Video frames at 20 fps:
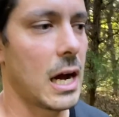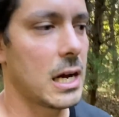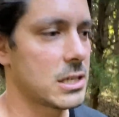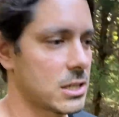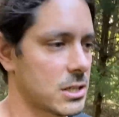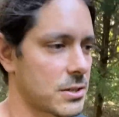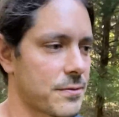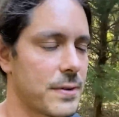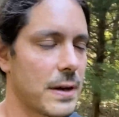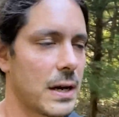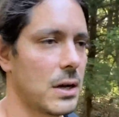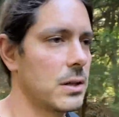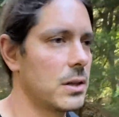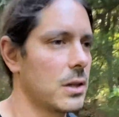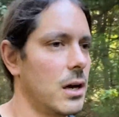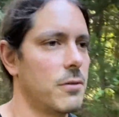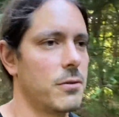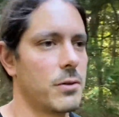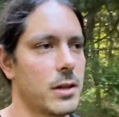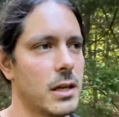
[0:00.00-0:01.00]
just fell in
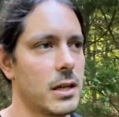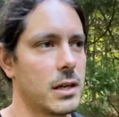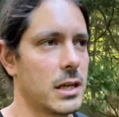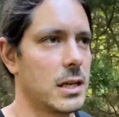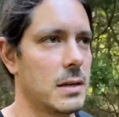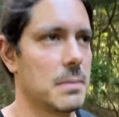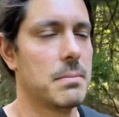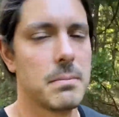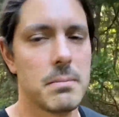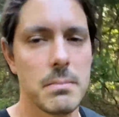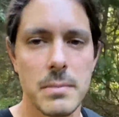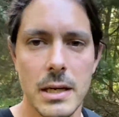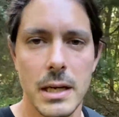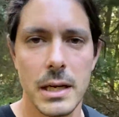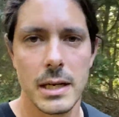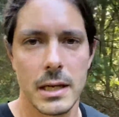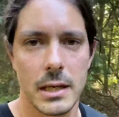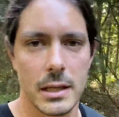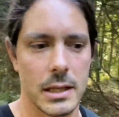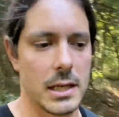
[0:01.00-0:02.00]
love with it
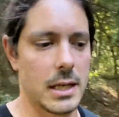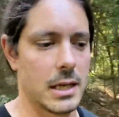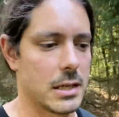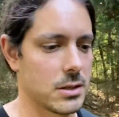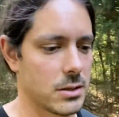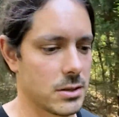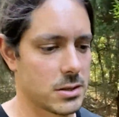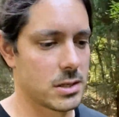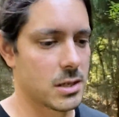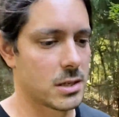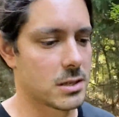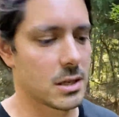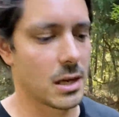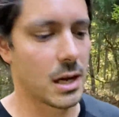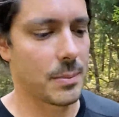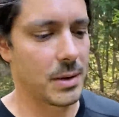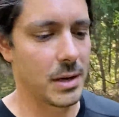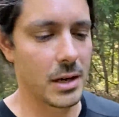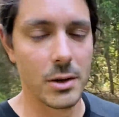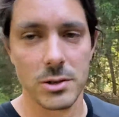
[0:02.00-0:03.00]
immediately because it was just, I
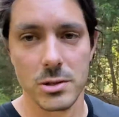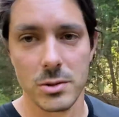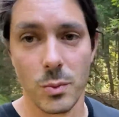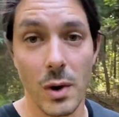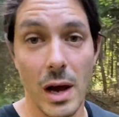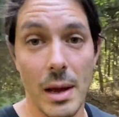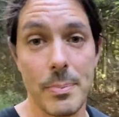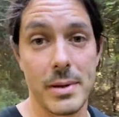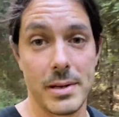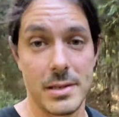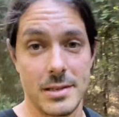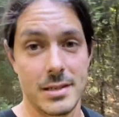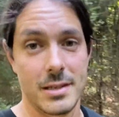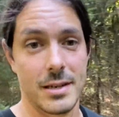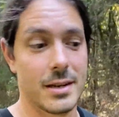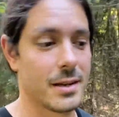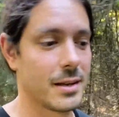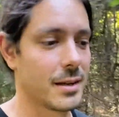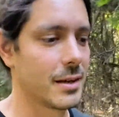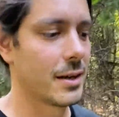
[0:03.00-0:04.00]
mean, it was weapons,
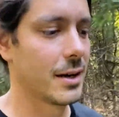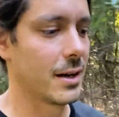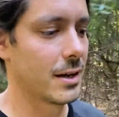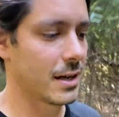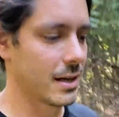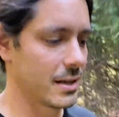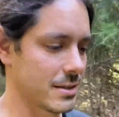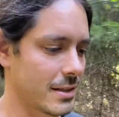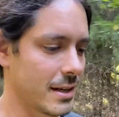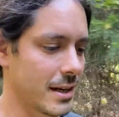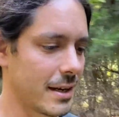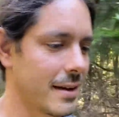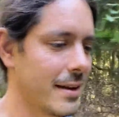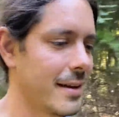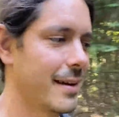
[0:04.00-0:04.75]
you know. And I was like,